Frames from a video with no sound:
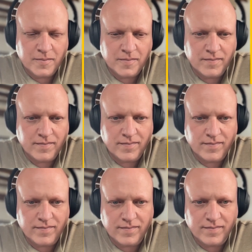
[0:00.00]

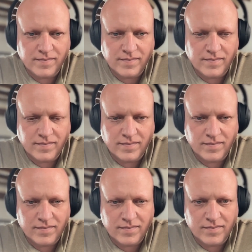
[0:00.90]

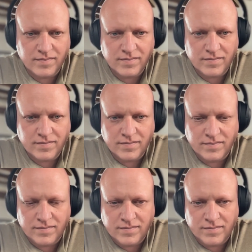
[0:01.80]

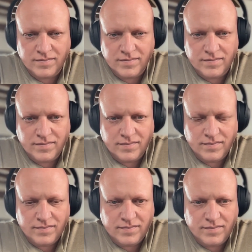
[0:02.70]

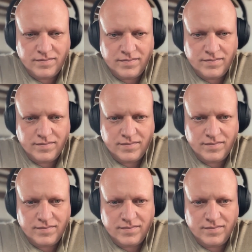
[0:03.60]

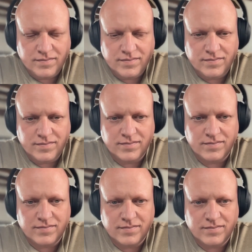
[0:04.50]

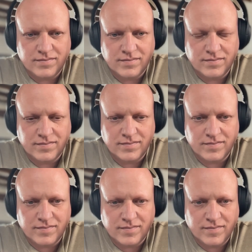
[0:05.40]

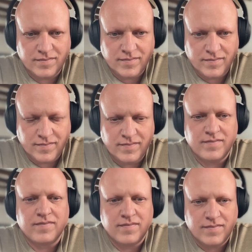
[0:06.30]

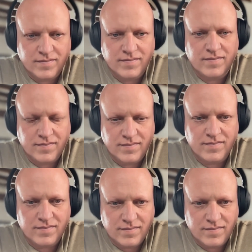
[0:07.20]
The person shown says nothing.